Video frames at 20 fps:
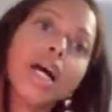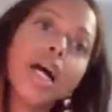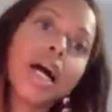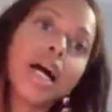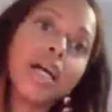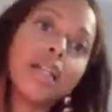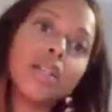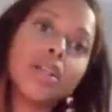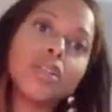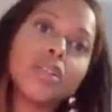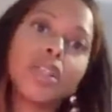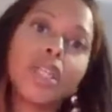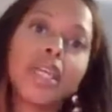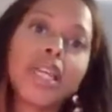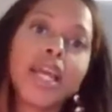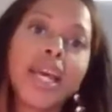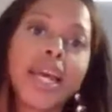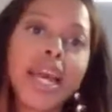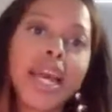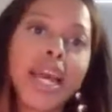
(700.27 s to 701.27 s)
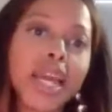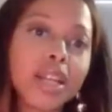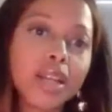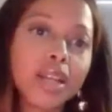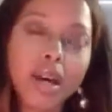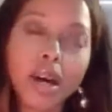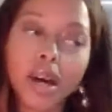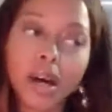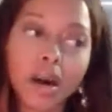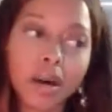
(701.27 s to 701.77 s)
I learned that I hate
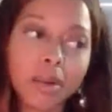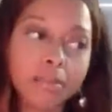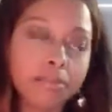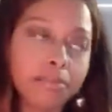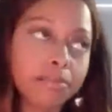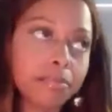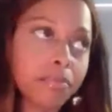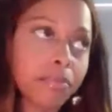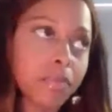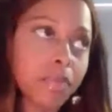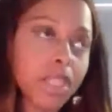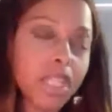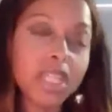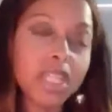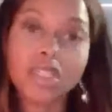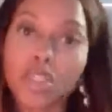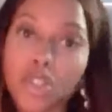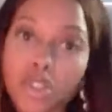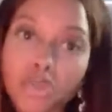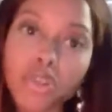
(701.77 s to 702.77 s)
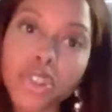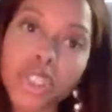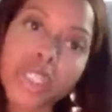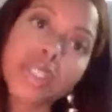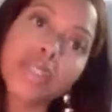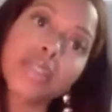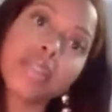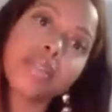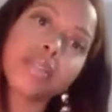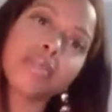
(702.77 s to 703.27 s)

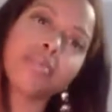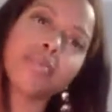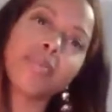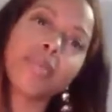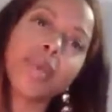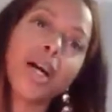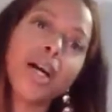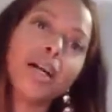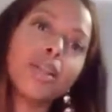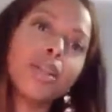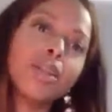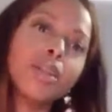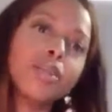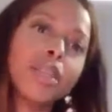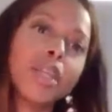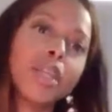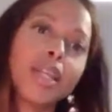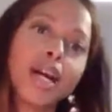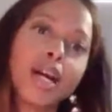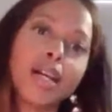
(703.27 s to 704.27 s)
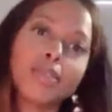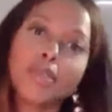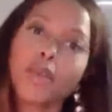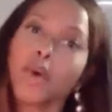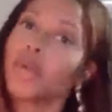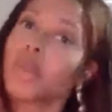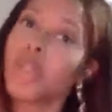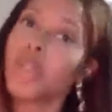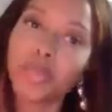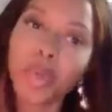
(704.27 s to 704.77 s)
excuses. I learned that I
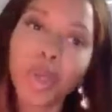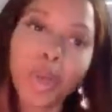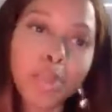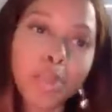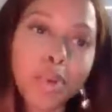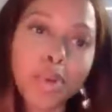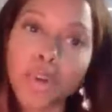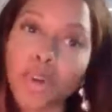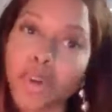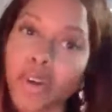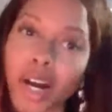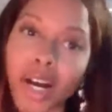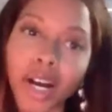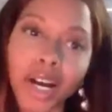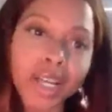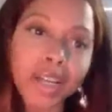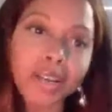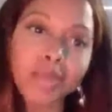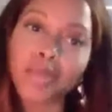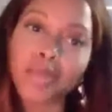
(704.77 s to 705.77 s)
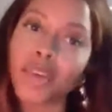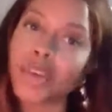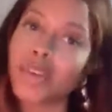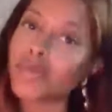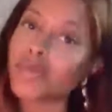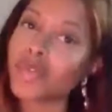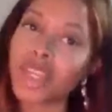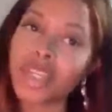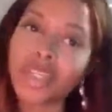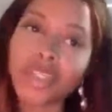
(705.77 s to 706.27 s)
don't let people cry
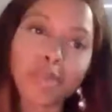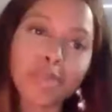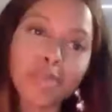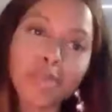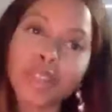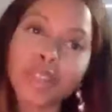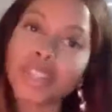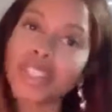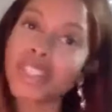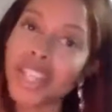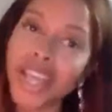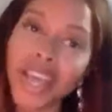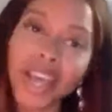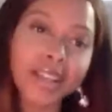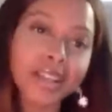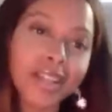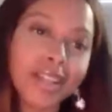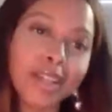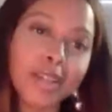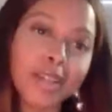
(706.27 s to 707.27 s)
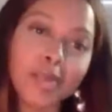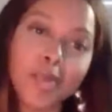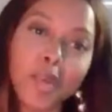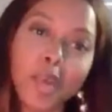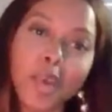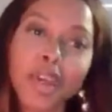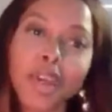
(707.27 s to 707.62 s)
if they should be standing.